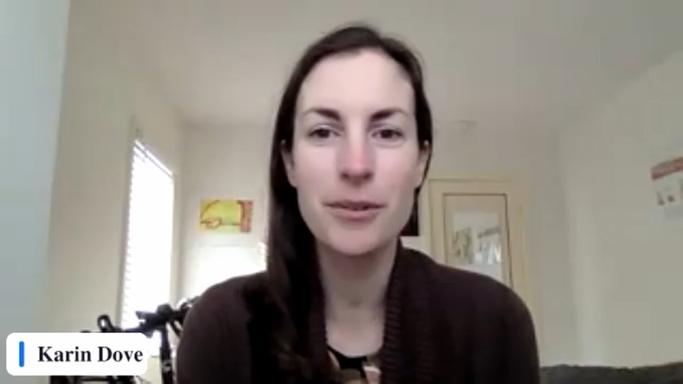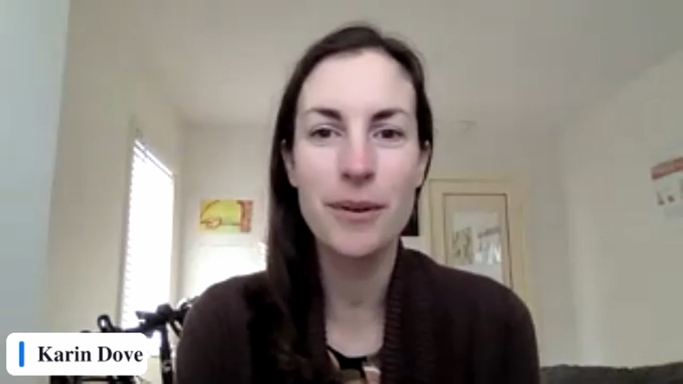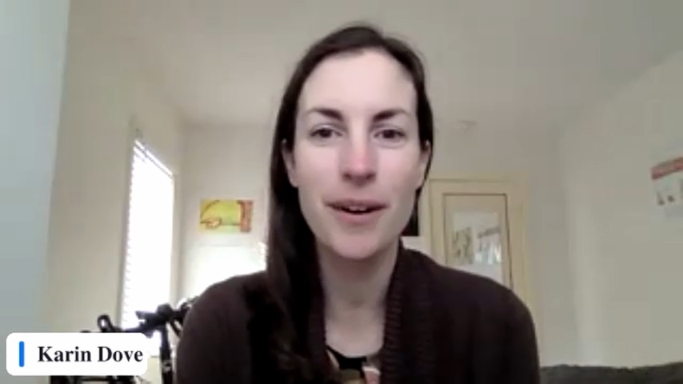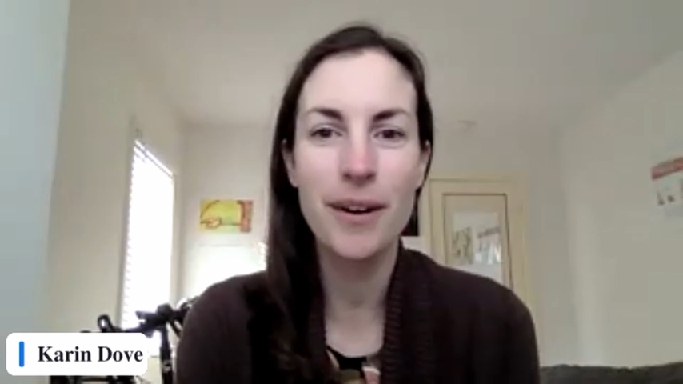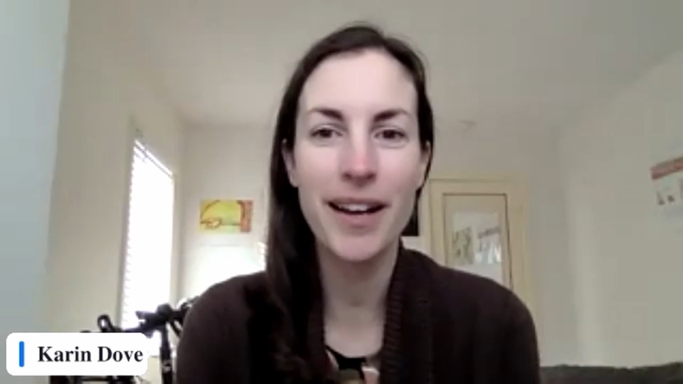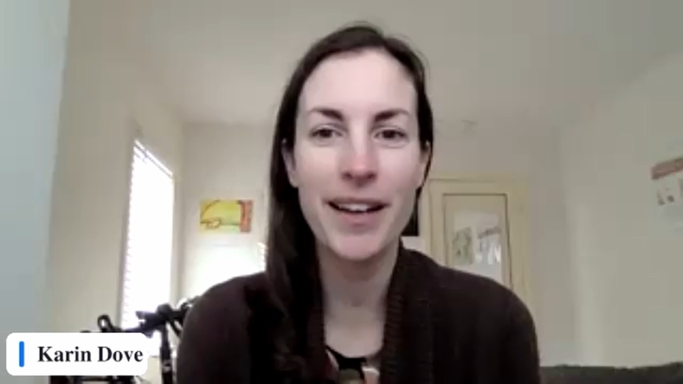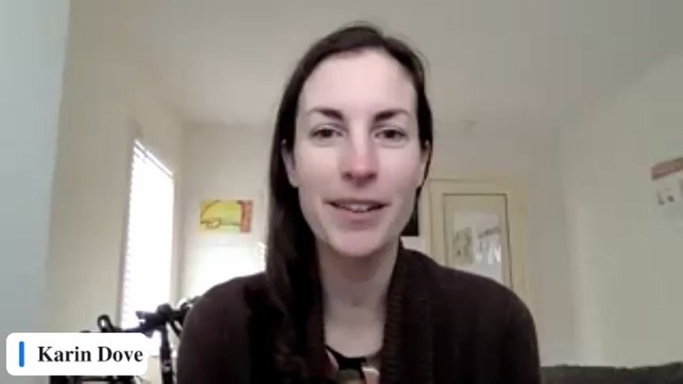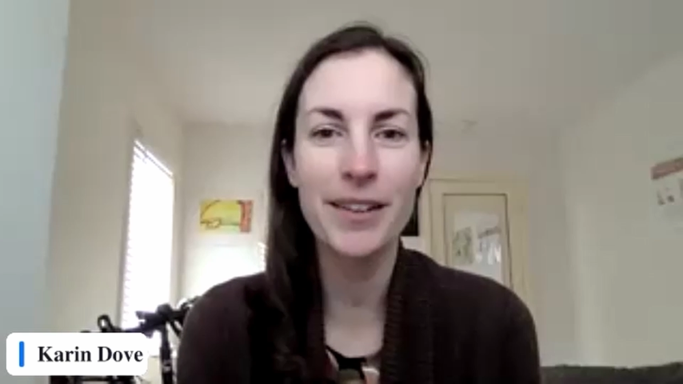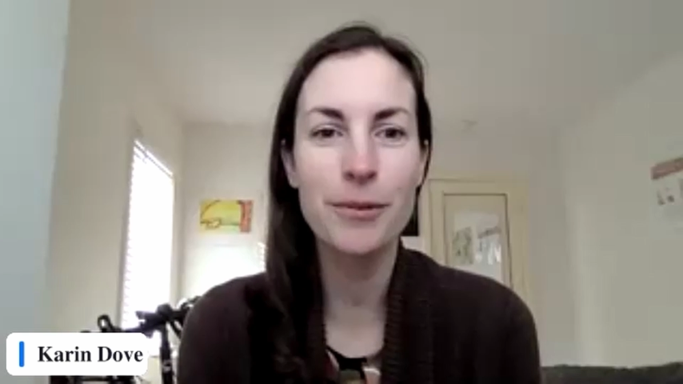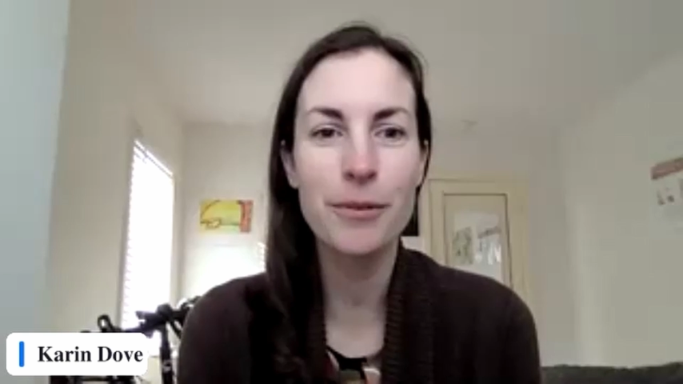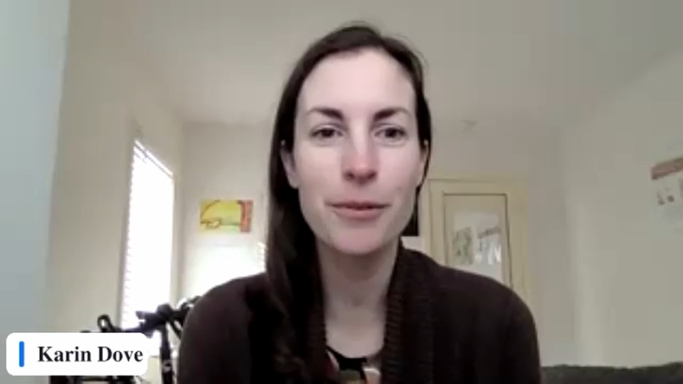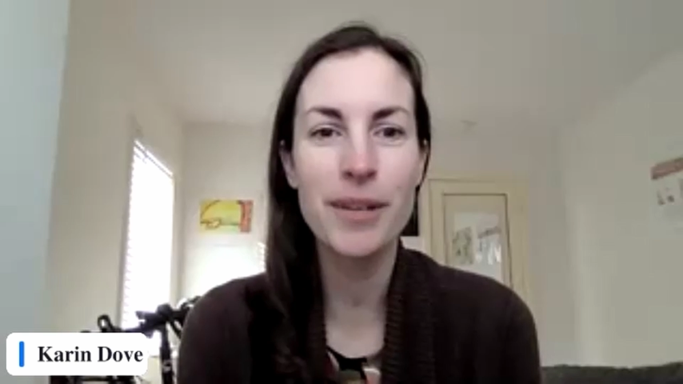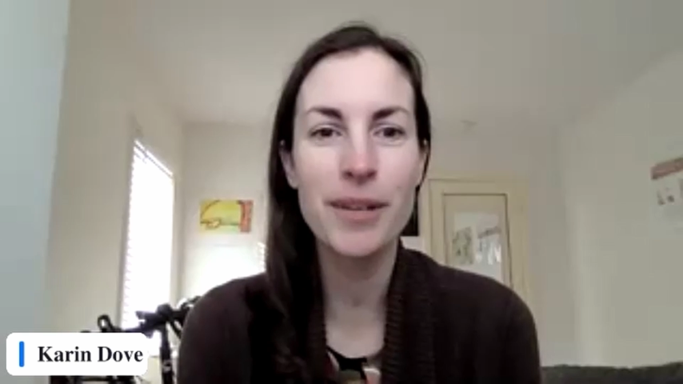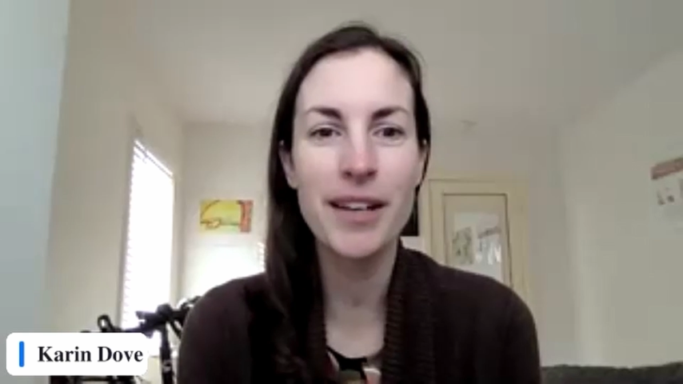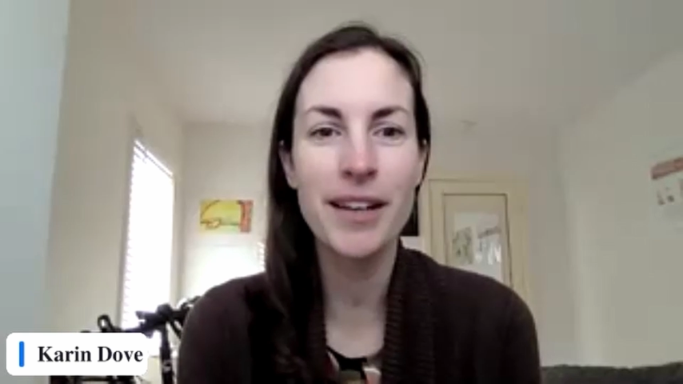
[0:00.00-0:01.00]
to our annual
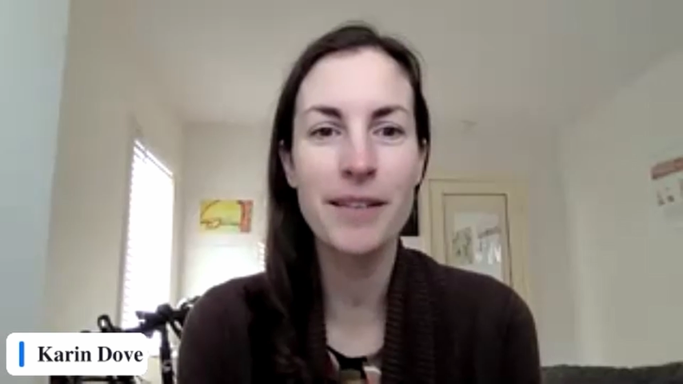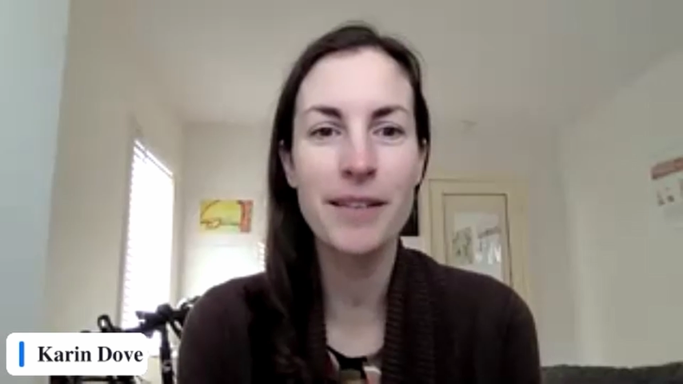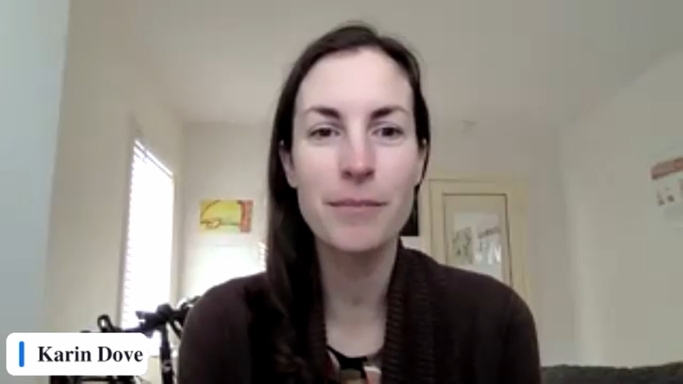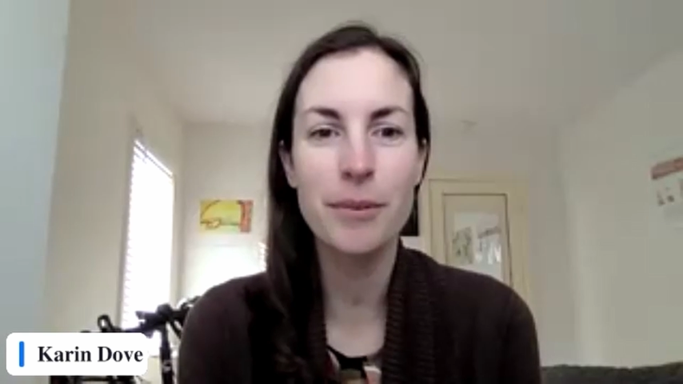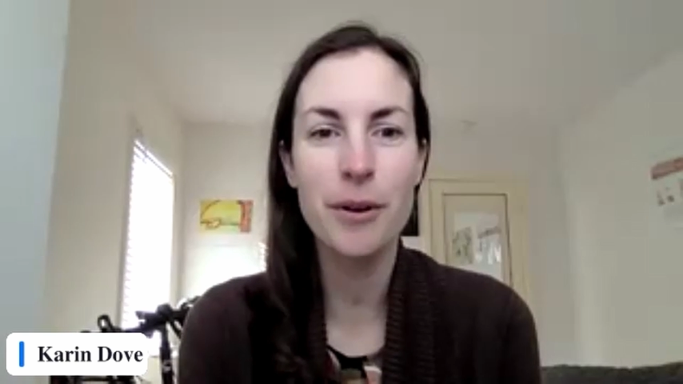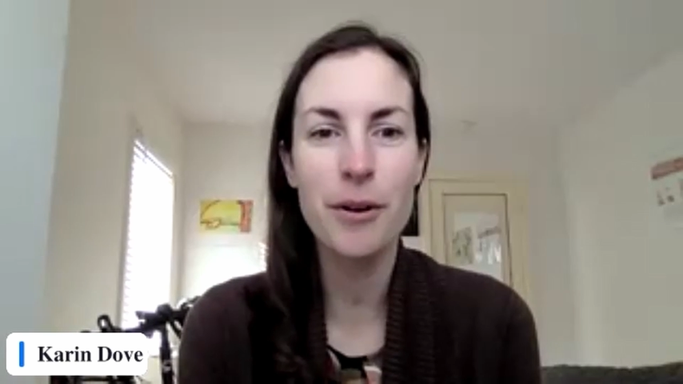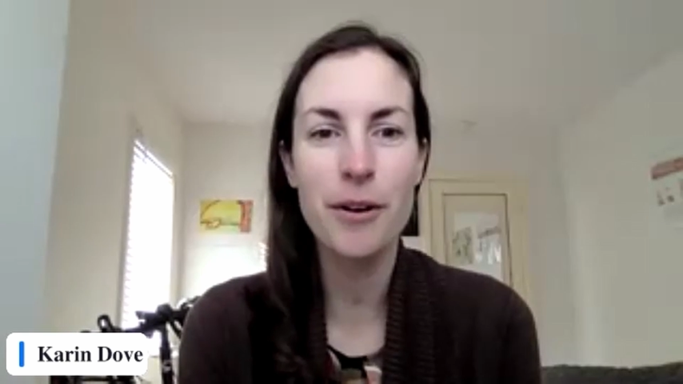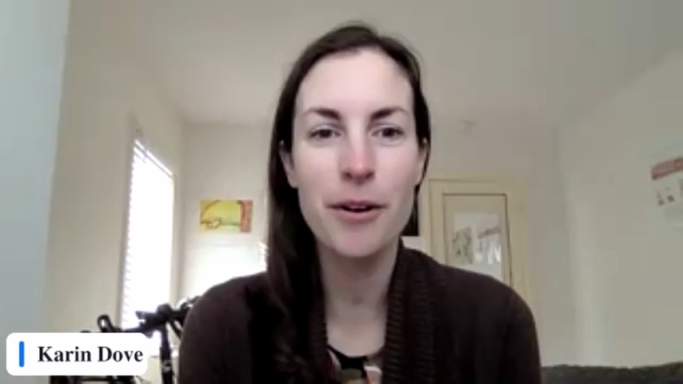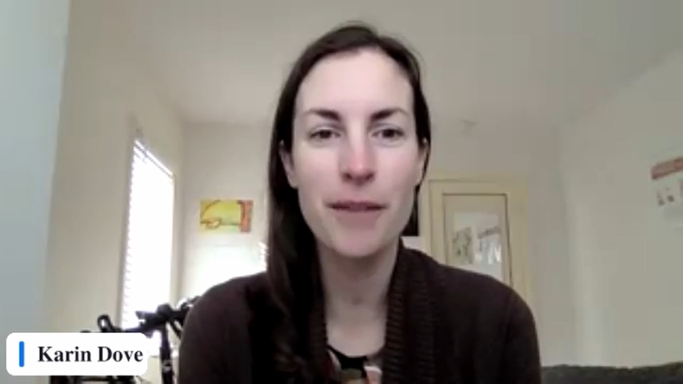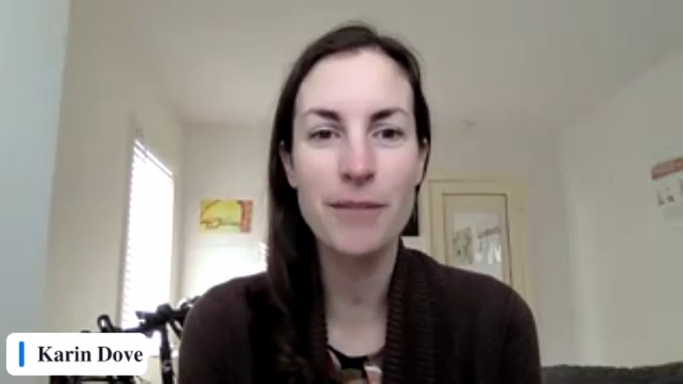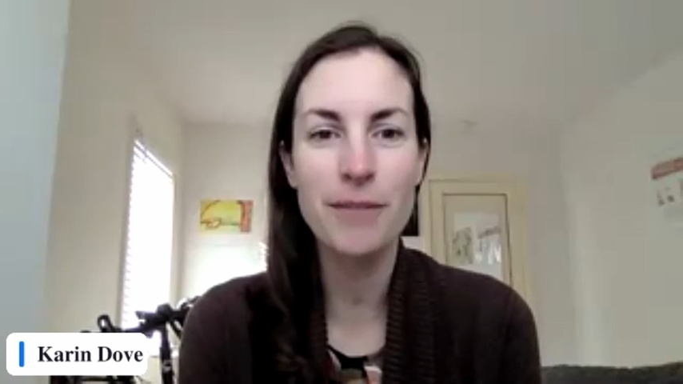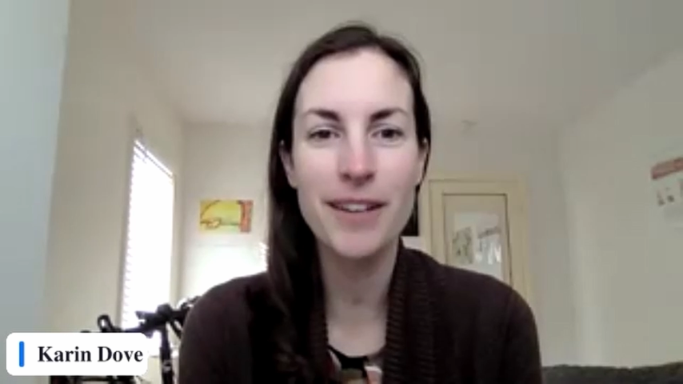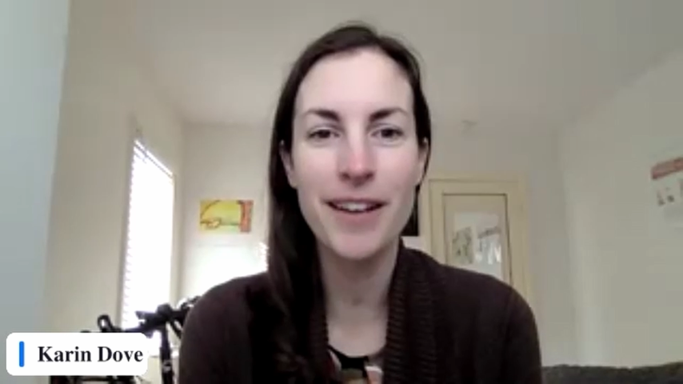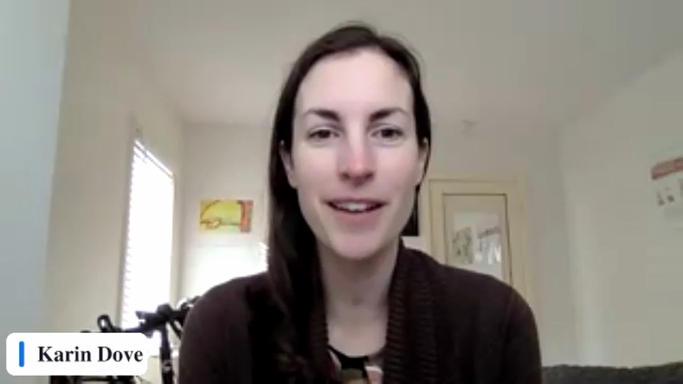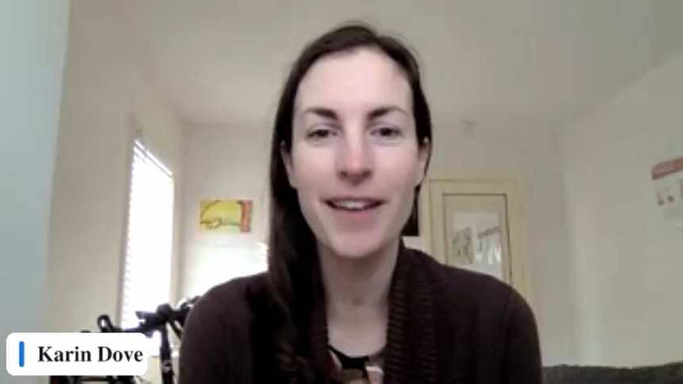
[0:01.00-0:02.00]
meeting and program
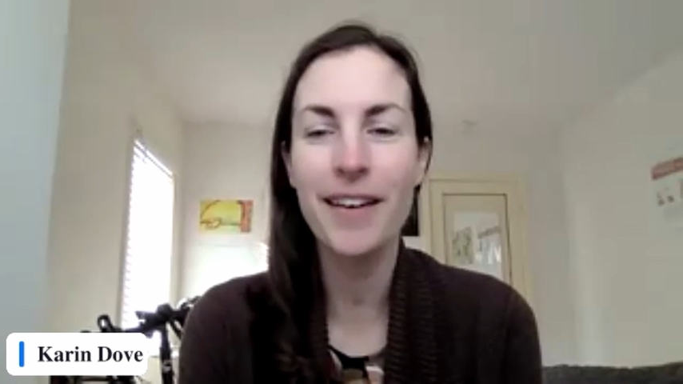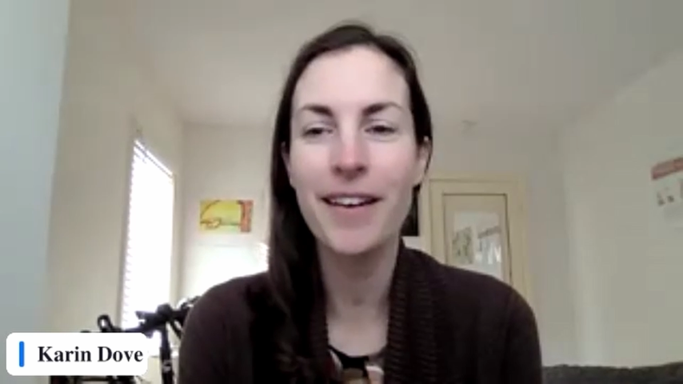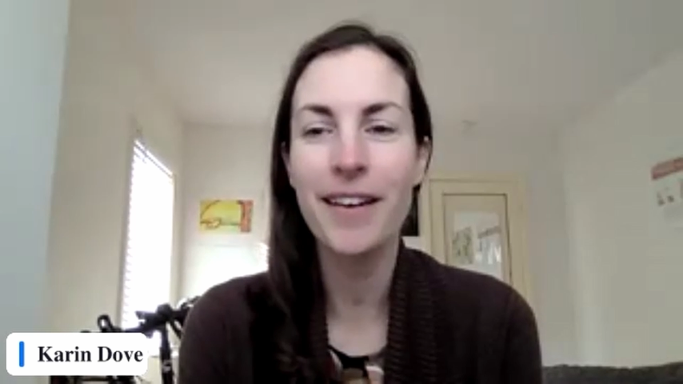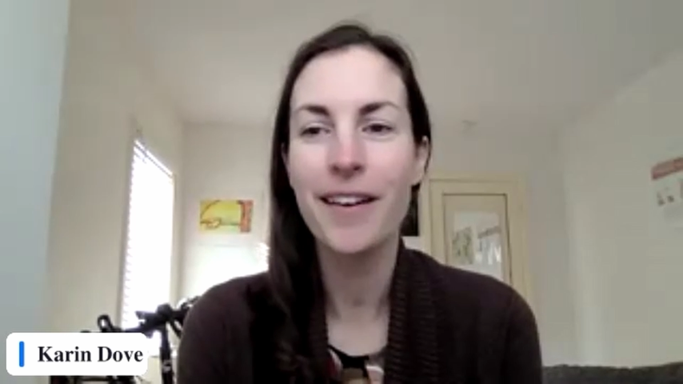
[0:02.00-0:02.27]
today,